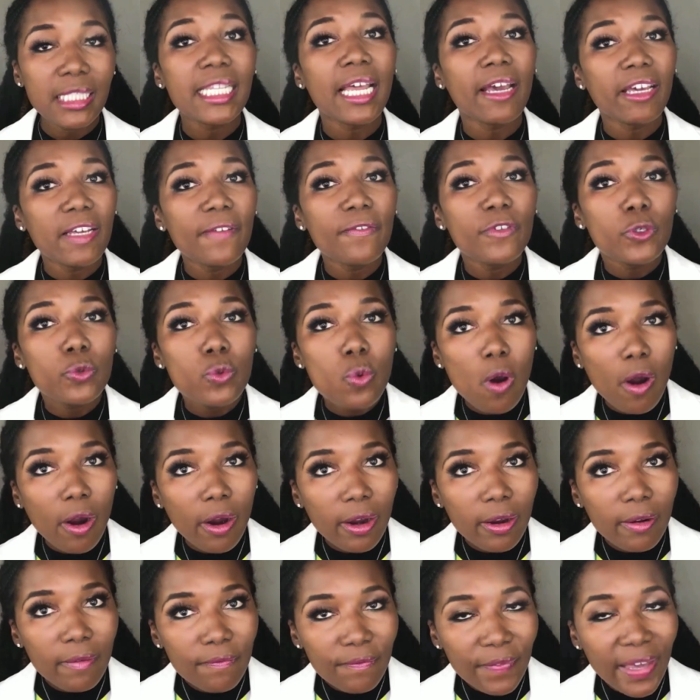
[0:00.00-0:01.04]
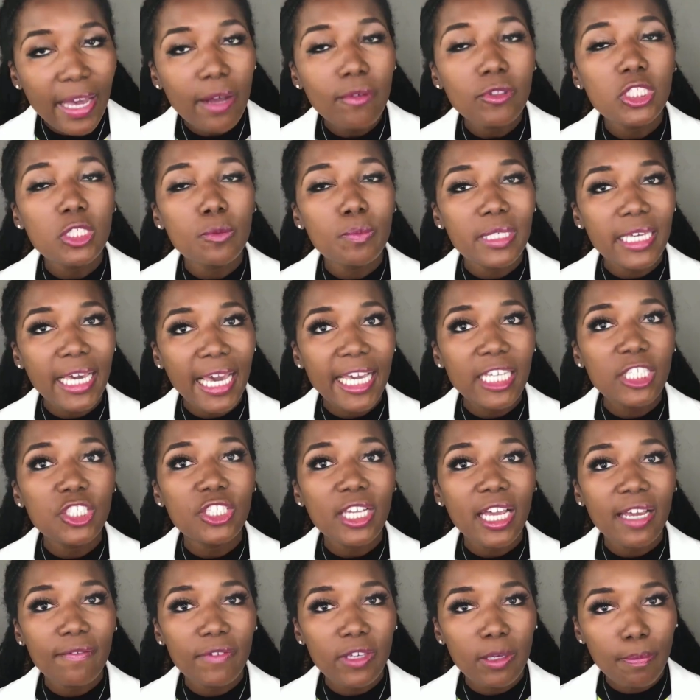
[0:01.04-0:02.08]
Now, if you are found to be
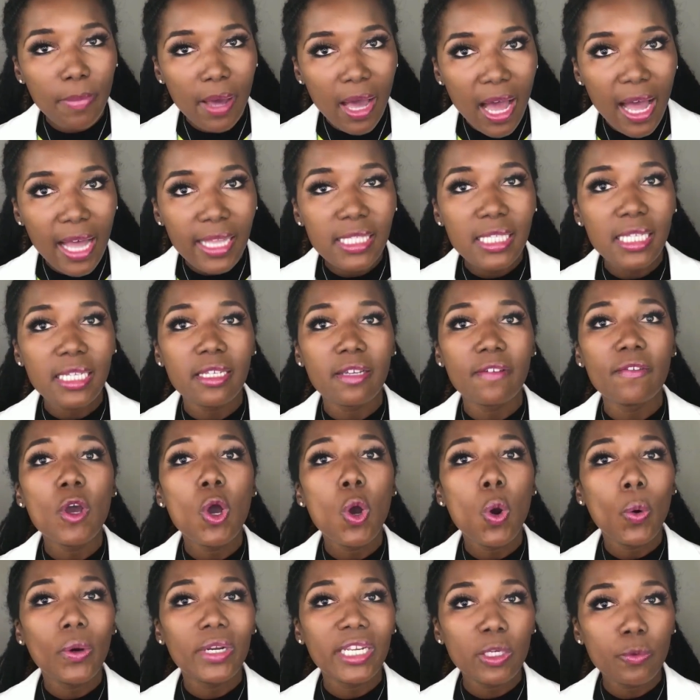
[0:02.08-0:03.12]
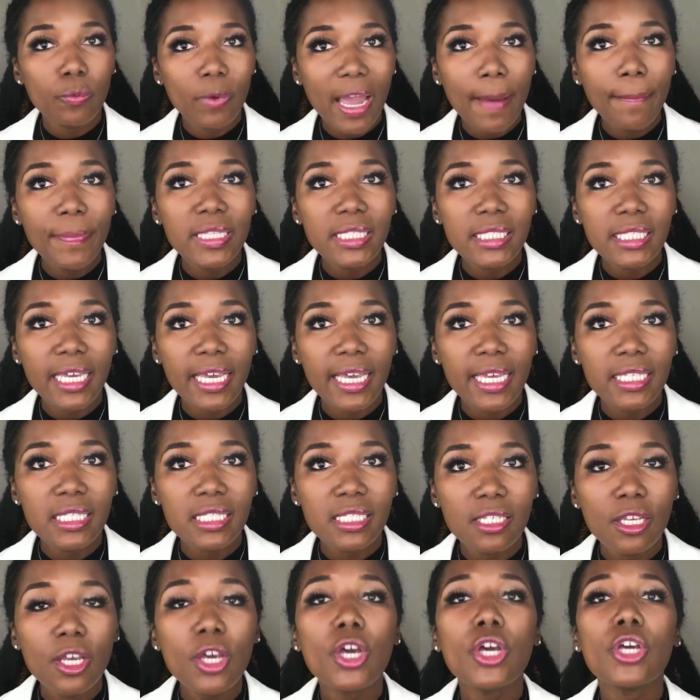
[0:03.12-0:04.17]
HIV positive on a rapid test,